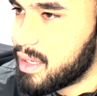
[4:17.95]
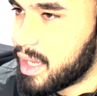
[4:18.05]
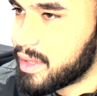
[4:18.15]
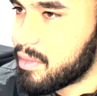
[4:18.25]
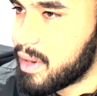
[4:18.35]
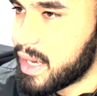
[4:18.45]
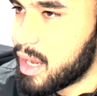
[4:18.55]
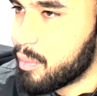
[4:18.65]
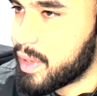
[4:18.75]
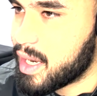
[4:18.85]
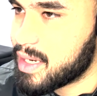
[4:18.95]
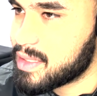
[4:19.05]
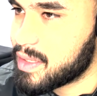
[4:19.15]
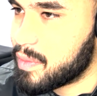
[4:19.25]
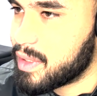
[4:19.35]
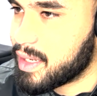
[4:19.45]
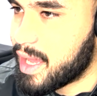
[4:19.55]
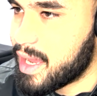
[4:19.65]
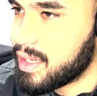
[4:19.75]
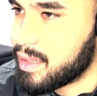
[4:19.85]
And then right now Pereira's the one
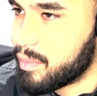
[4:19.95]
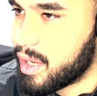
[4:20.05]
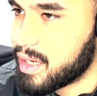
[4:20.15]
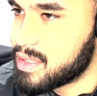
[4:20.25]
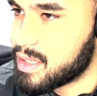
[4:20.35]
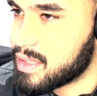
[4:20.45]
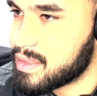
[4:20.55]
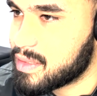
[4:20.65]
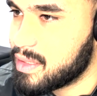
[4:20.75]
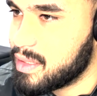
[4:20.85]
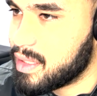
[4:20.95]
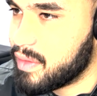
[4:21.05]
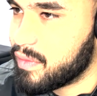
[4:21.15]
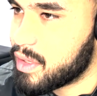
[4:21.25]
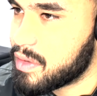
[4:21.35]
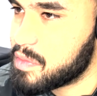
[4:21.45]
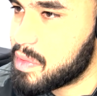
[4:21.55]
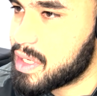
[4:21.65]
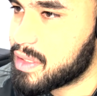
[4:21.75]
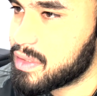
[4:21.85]
landing body shots even though he's
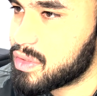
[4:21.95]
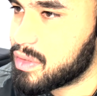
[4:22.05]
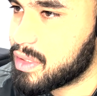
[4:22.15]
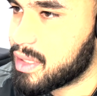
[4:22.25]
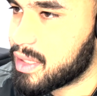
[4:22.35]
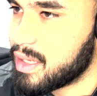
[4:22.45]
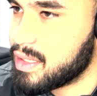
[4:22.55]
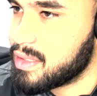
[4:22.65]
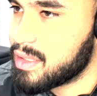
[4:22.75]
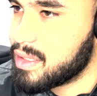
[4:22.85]
being controlled on the cage.